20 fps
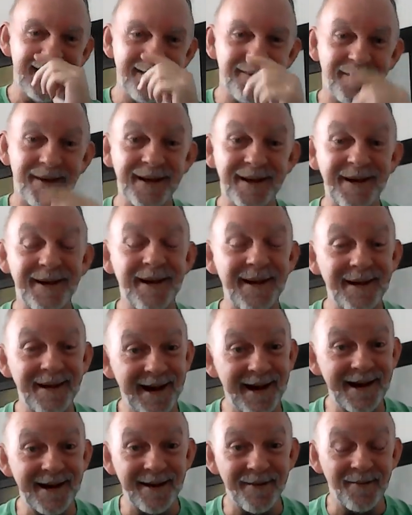We'll
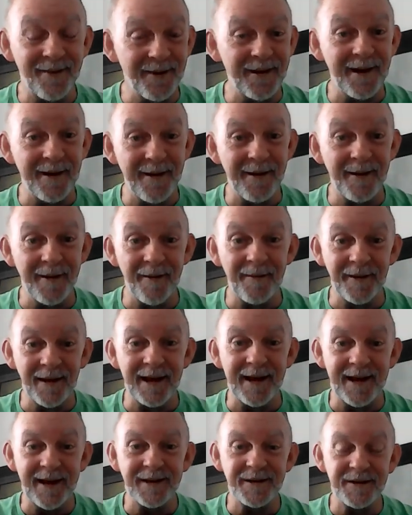hear it on
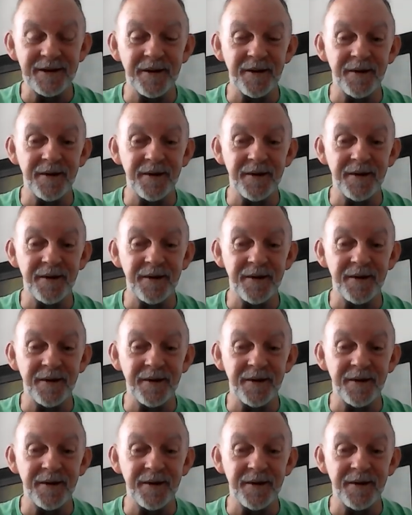Lennox